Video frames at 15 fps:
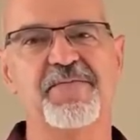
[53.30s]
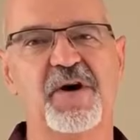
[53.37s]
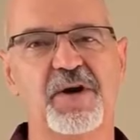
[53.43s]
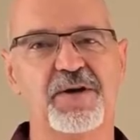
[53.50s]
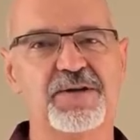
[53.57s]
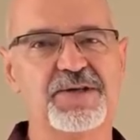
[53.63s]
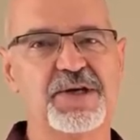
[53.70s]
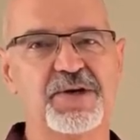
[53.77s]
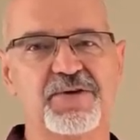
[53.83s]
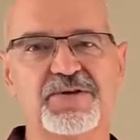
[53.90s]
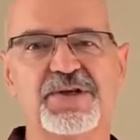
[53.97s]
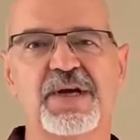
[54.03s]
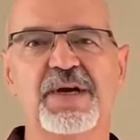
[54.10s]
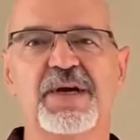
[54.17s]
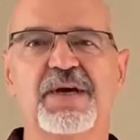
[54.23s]

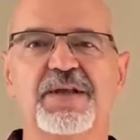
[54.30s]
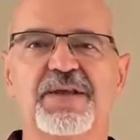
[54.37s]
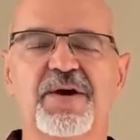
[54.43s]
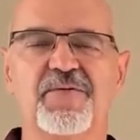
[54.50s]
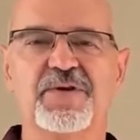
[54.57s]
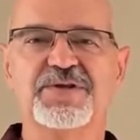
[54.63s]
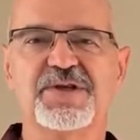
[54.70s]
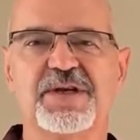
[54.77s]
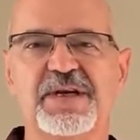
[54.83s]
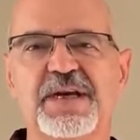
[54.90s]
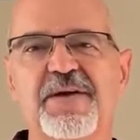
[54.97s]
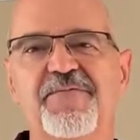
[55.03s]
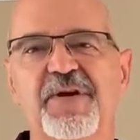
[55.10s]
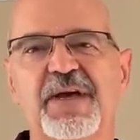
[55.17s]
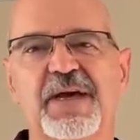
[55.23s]
volunteers that were
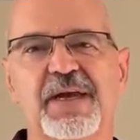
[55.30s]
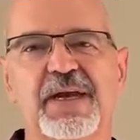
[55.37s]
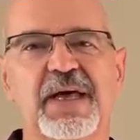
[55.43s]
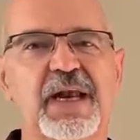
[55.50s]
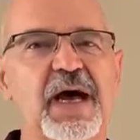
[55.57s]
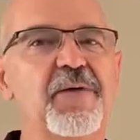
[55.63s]
significant, and